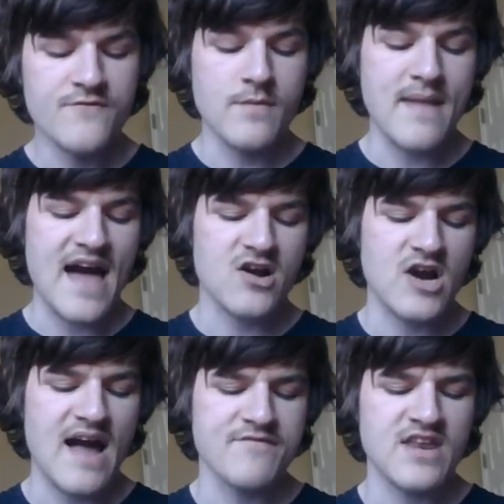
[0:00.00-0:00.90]
for Matt
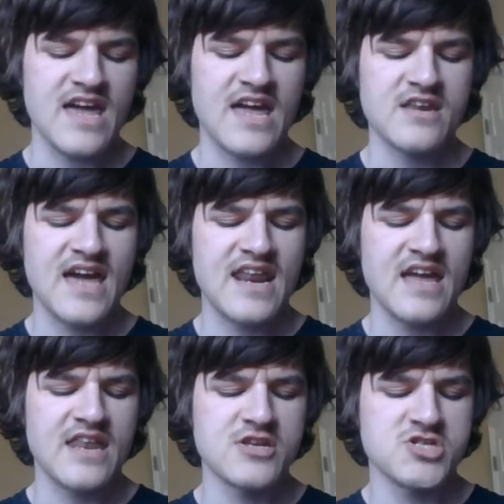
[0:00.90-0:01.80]
Crafton in
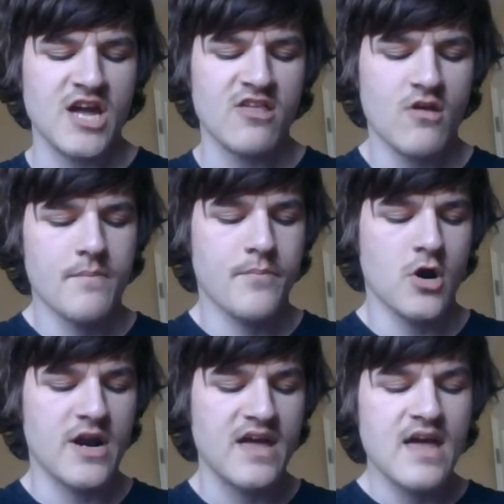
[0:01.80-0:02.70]
getting into Chase
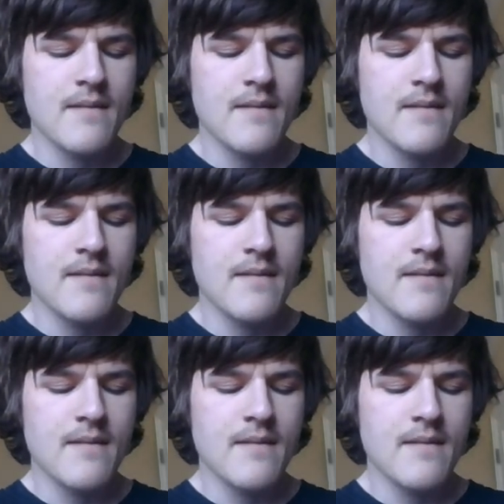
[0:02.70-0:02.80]
Purdy.